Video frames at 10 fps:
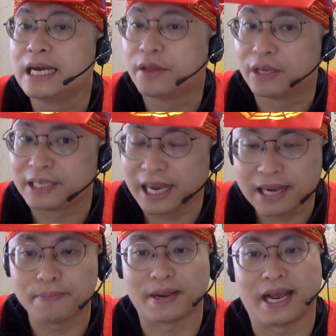The
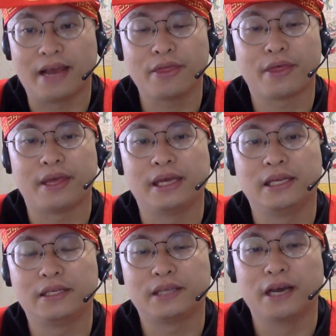second path
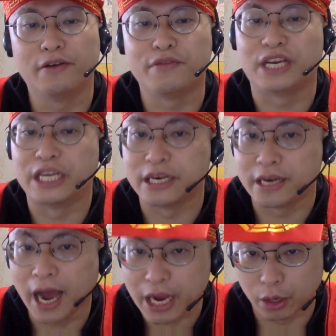is of
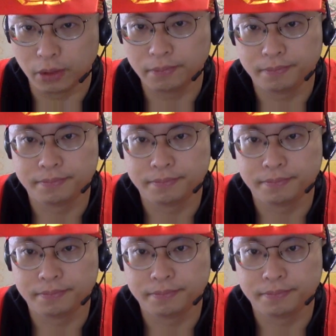denial.